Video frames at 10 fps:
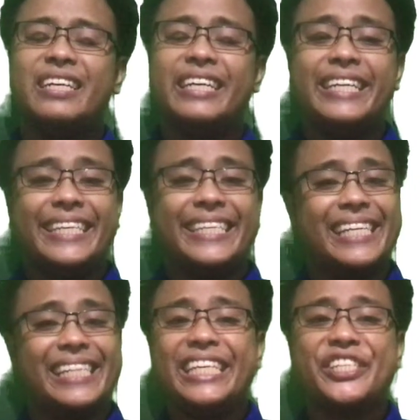In
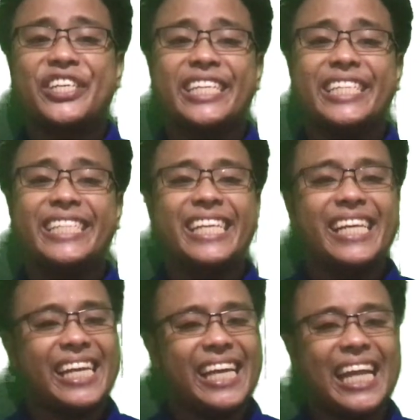addition,
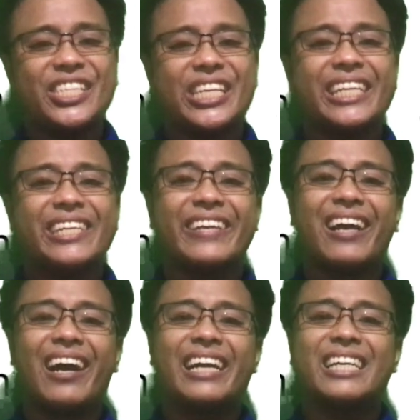ancient Greek
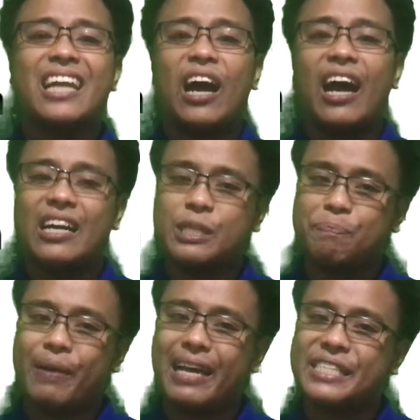art
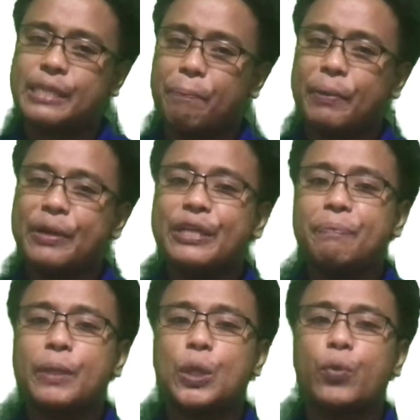spans a period
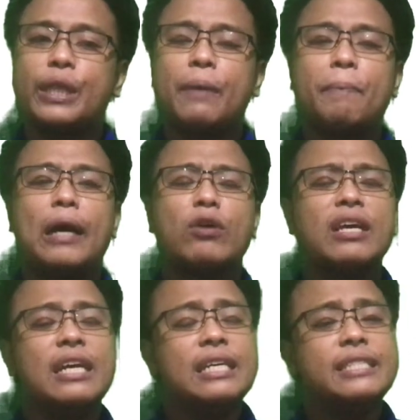between about
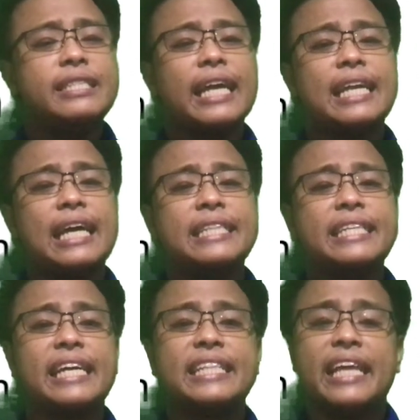
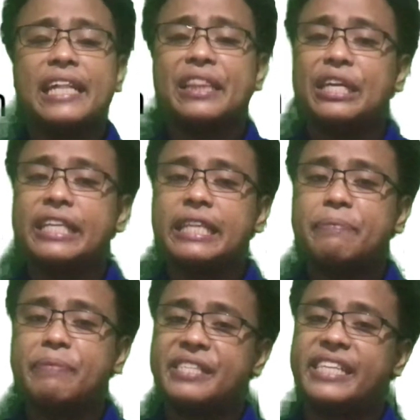930
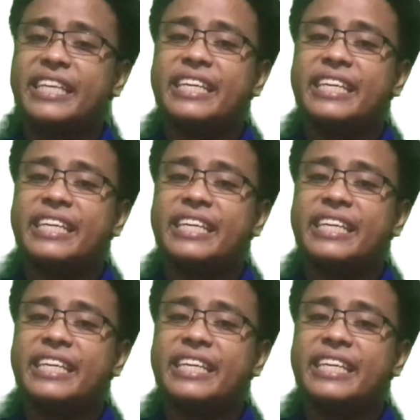BCE,